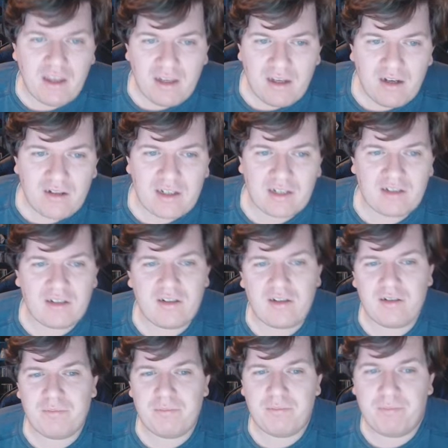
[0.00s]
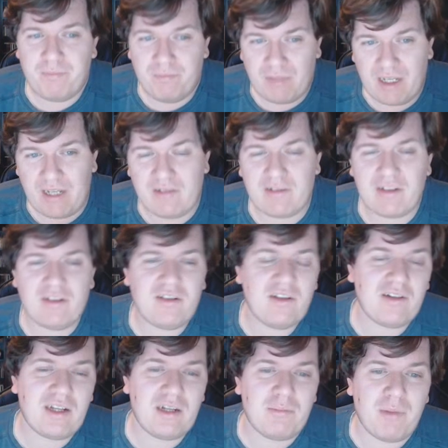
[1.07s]
Okay, so characters still
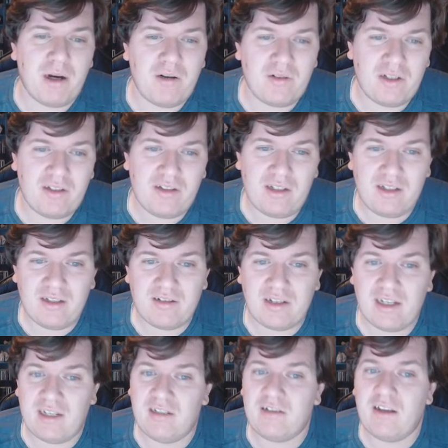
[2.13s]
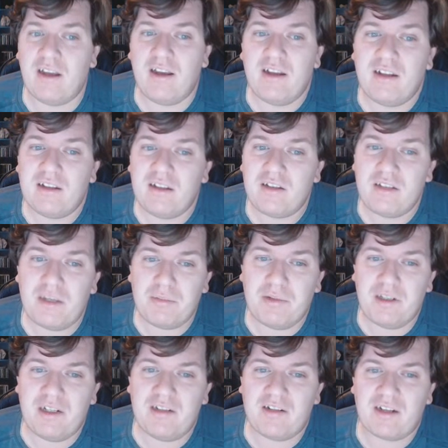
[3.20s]
get a bonus. In this case,
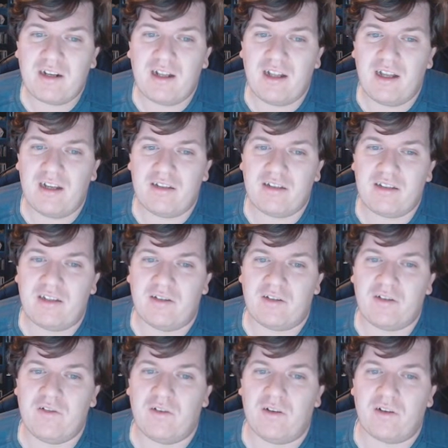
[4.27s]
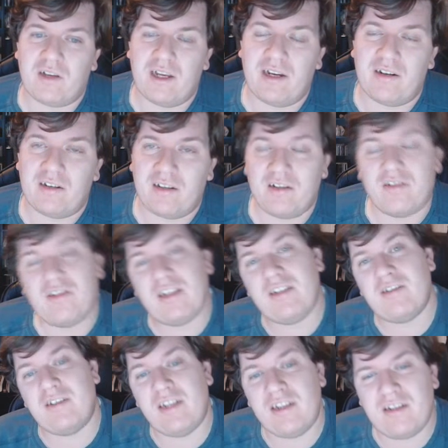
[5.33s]
Deception is a class skill to all characters,
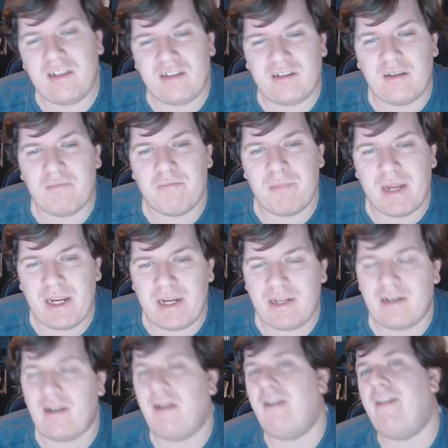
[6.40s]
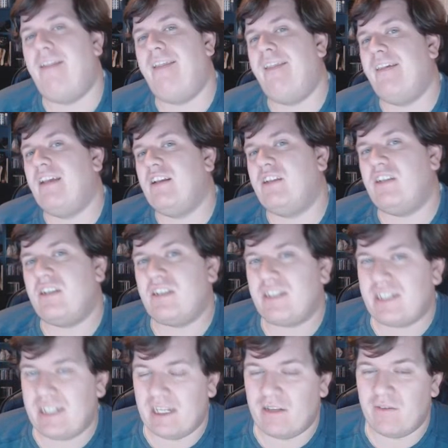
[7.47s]
since this is the main
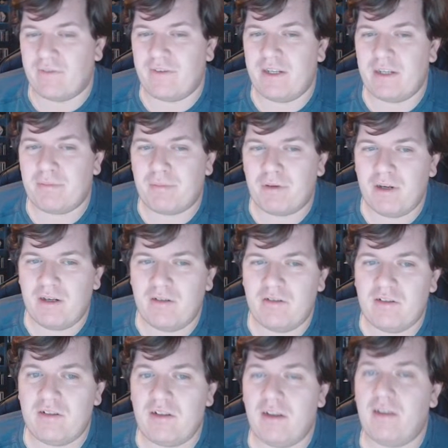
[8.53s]
stealthy approach.